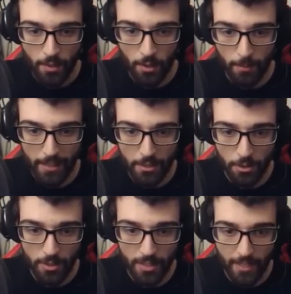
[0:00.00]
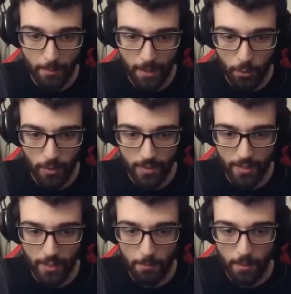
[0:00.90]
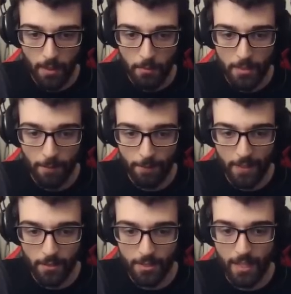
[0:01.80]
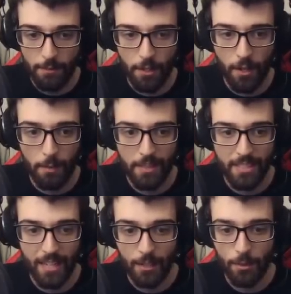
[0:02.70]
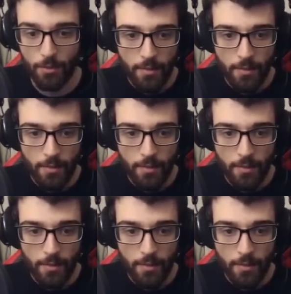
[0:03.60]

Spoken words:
Got to make sure I take him out quickly. Because I think there's another guy on my tail.